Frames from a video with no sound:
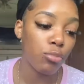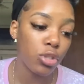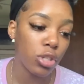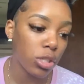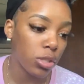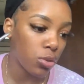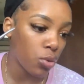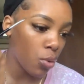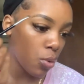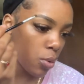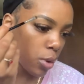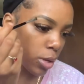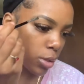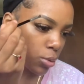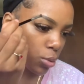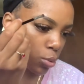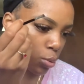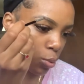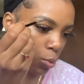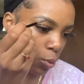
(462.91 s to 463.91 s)
Just going
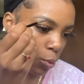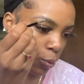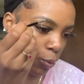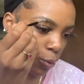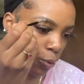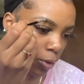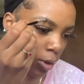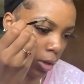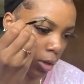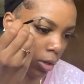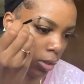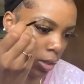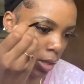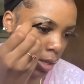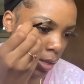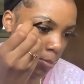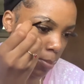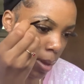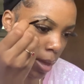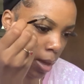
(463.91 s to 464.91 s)
to fill
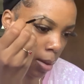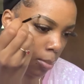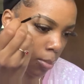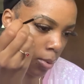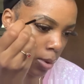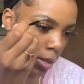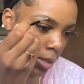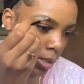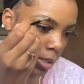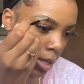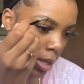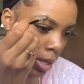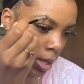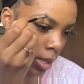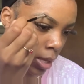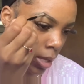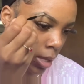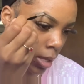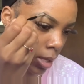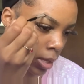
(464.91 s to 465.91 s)
these bad boys
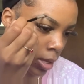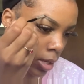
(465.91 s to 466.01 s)
in.